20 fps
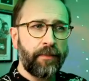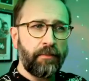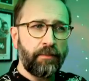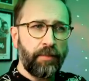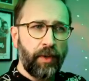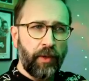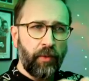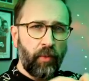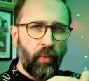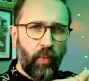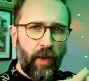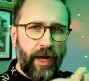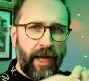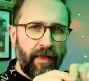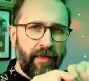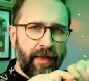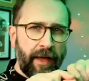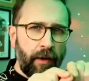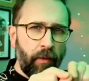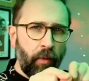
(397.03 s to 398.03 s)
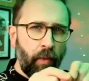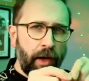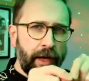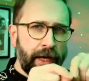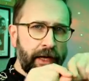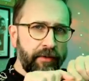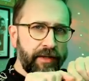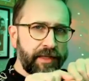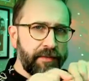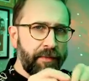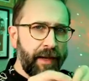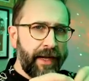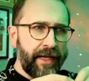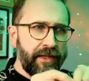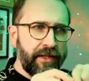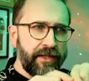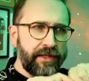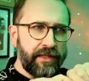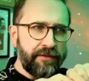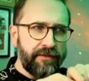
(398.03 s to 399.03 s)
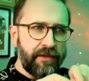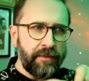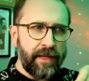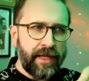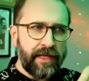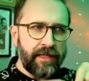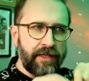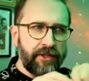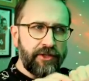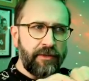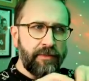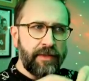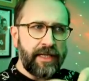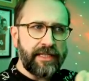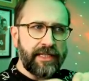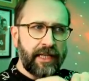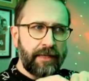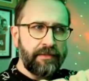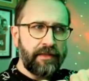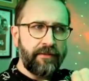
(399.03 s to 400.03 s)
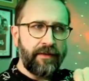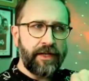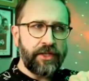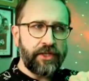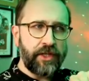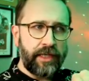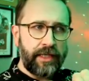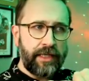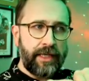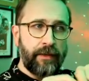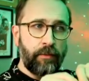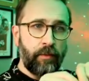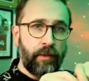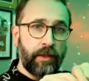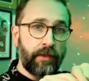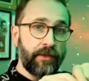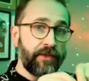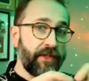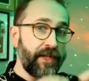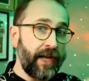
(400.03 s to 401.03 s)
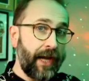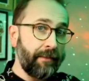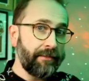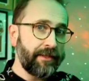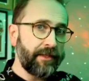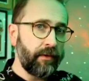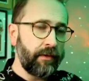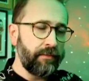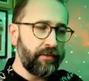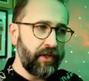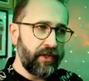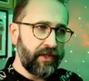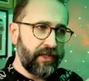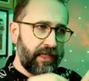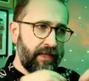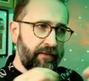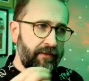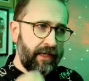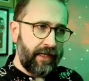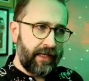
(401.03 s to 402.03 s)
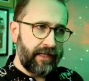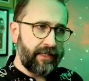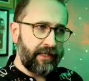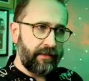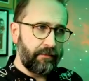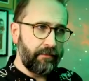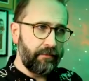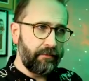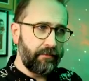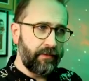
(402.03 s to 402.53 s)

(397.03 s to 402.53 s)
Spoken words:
but where that wire is bent, if you bend it too many times, eventually it will snap. So I'm just giving it some